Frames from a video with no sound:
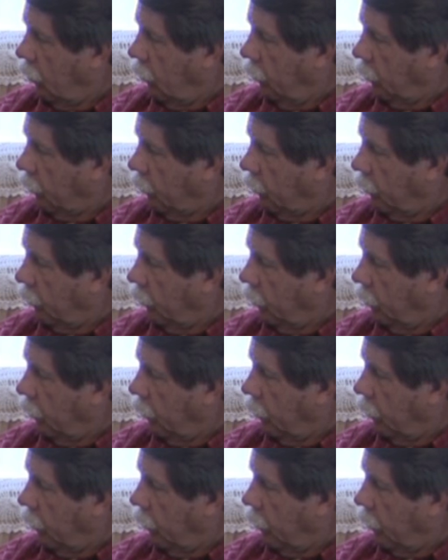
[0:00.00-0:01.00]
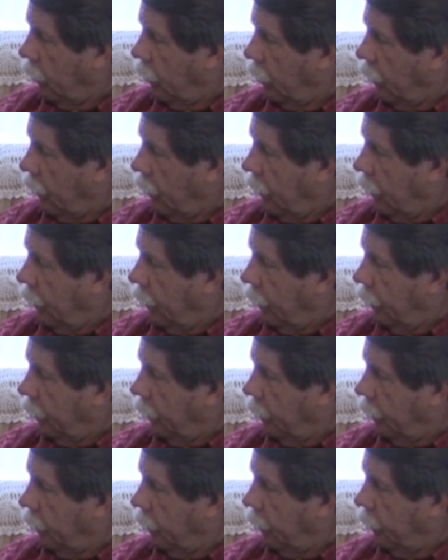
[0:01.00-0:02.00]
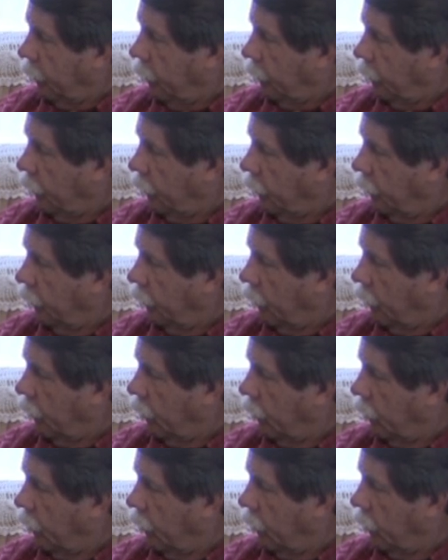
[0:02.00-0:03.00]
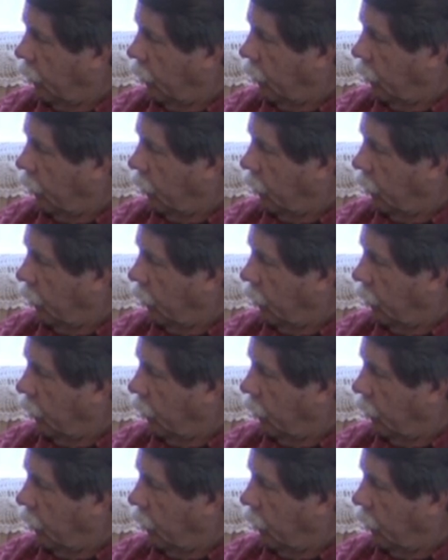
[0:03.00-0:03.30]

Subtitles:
The person shown says nothing.